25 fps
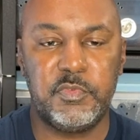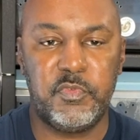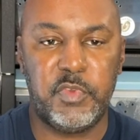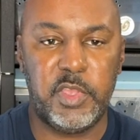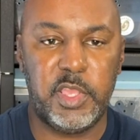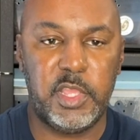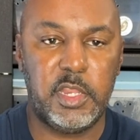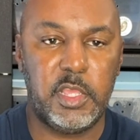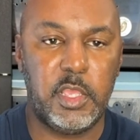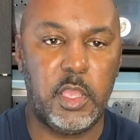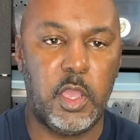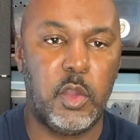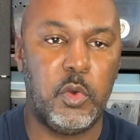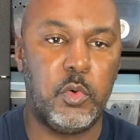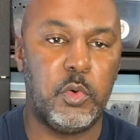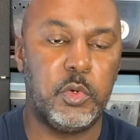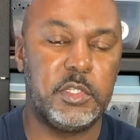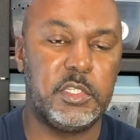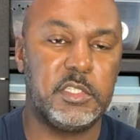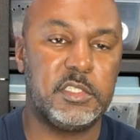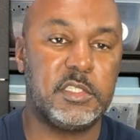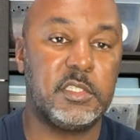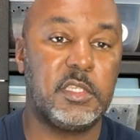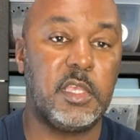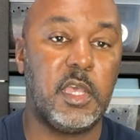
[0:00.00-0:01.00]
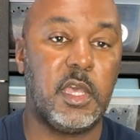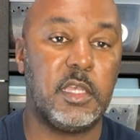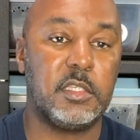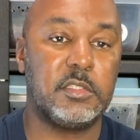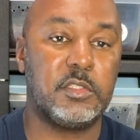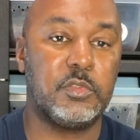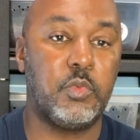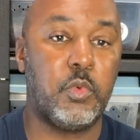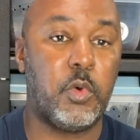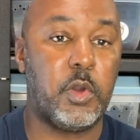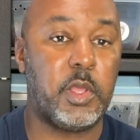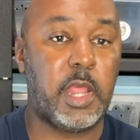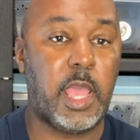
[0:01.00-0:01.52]
video will discuss
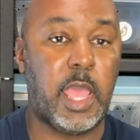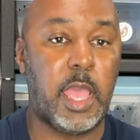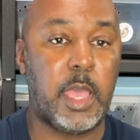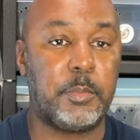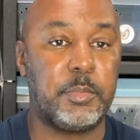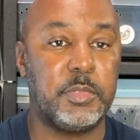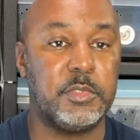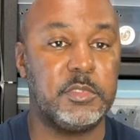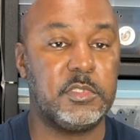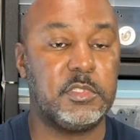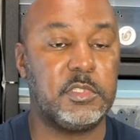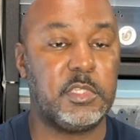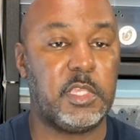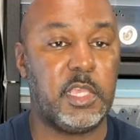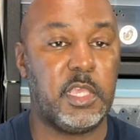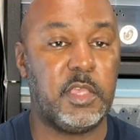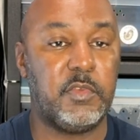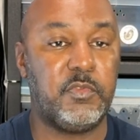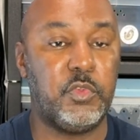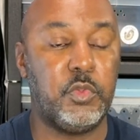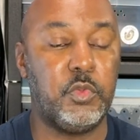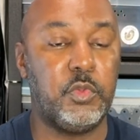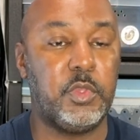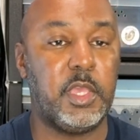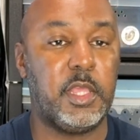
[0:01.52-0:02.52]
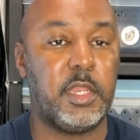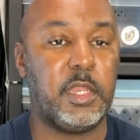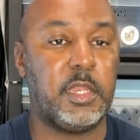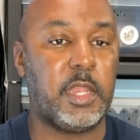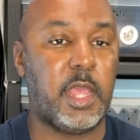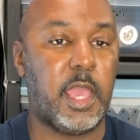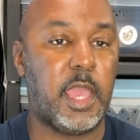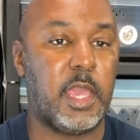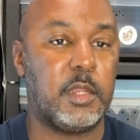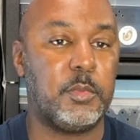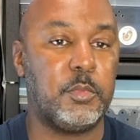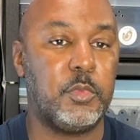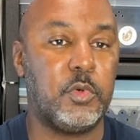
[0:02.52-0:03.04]
what happens if you get an
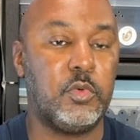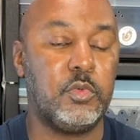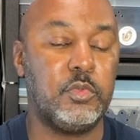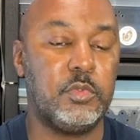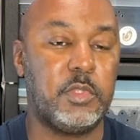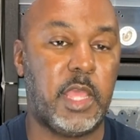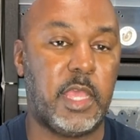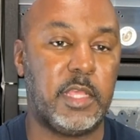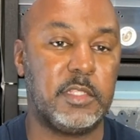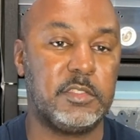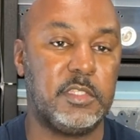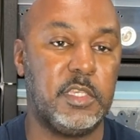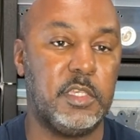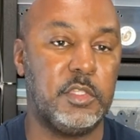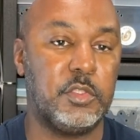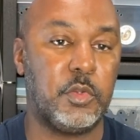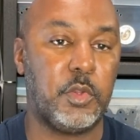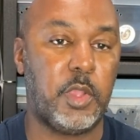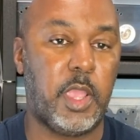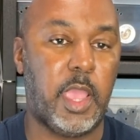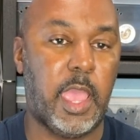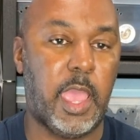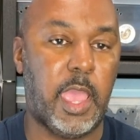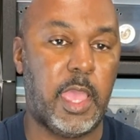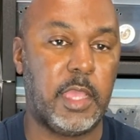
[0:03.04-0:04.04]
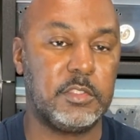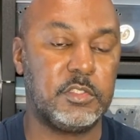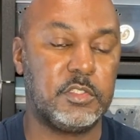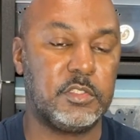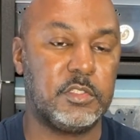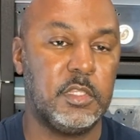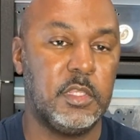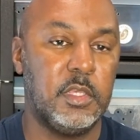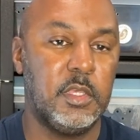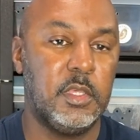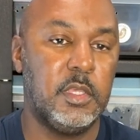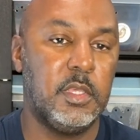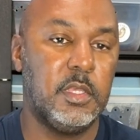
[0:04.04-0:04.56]
animal that's either hatched,
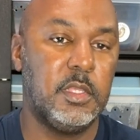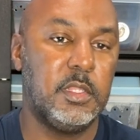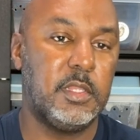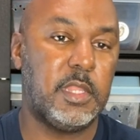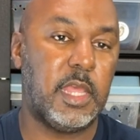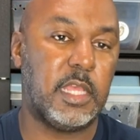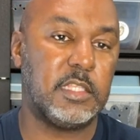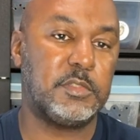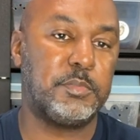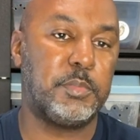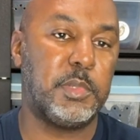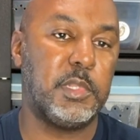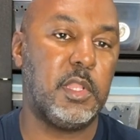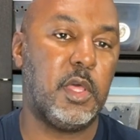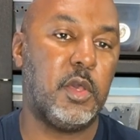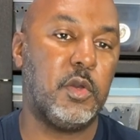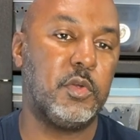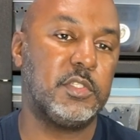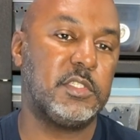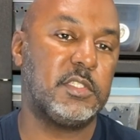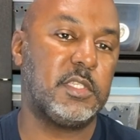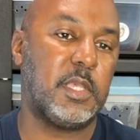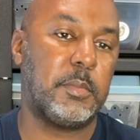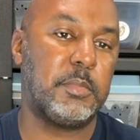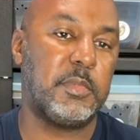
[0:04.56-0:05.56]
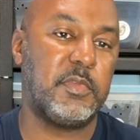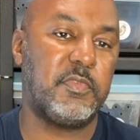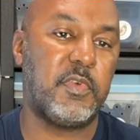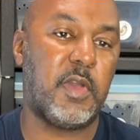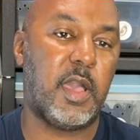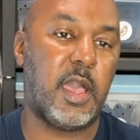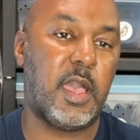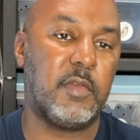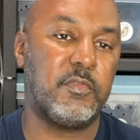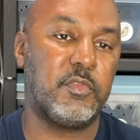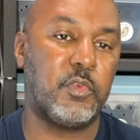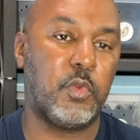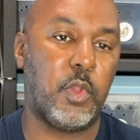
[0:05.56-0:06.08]
that's below the
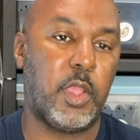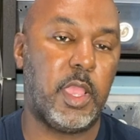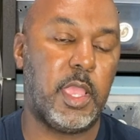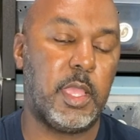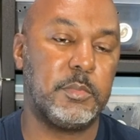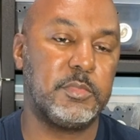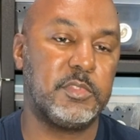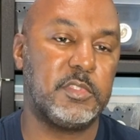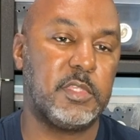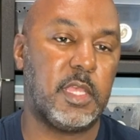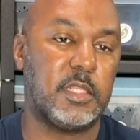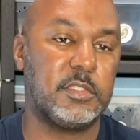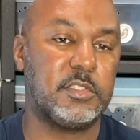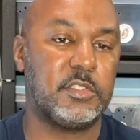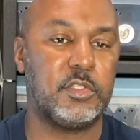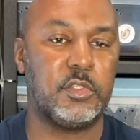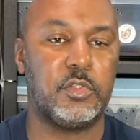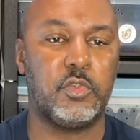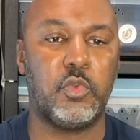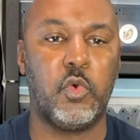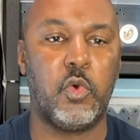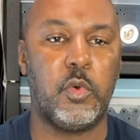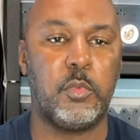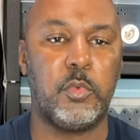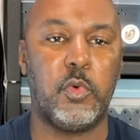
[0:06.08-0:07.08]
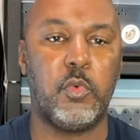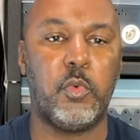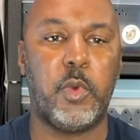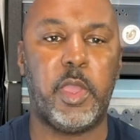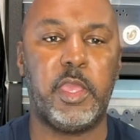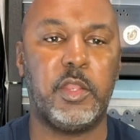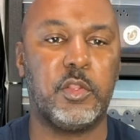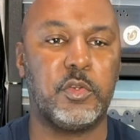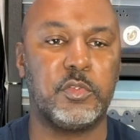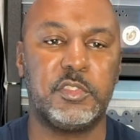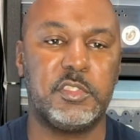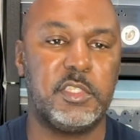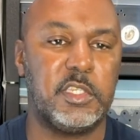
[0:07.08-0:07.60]
75 grams, that's the normal
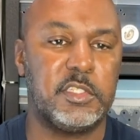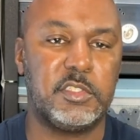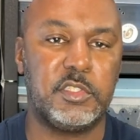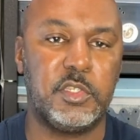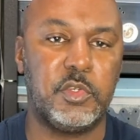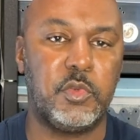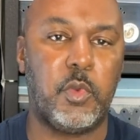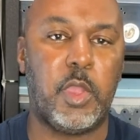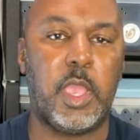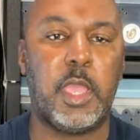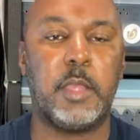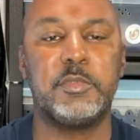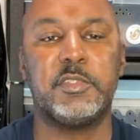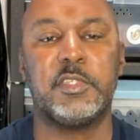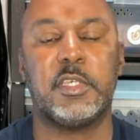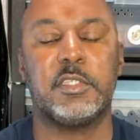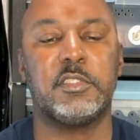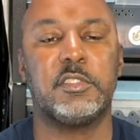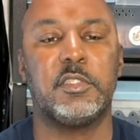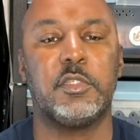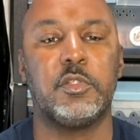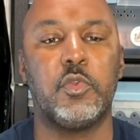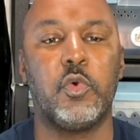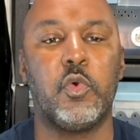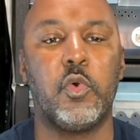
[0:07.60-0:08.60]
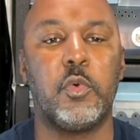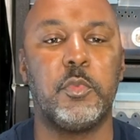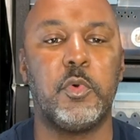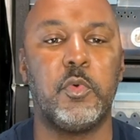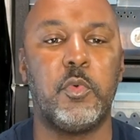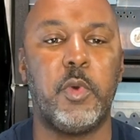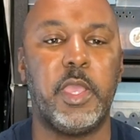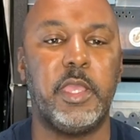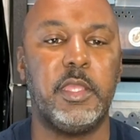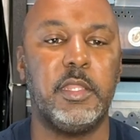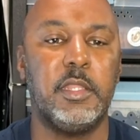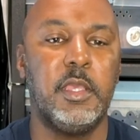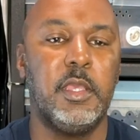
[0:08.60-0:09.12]
weight, or 60 grams, that's the normal
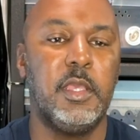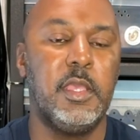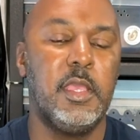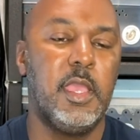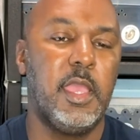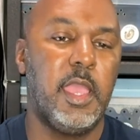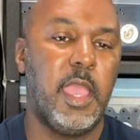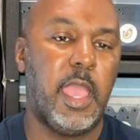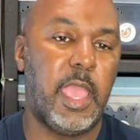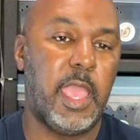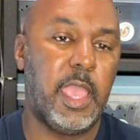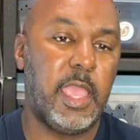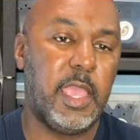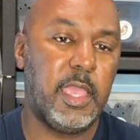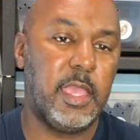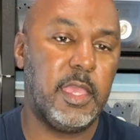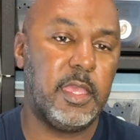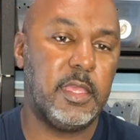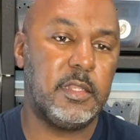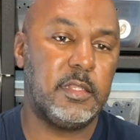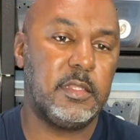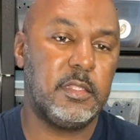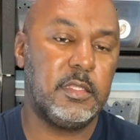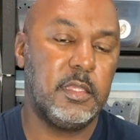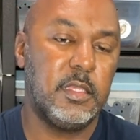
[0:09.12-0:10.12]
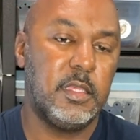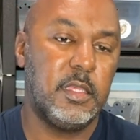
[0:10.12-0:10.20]
weight, and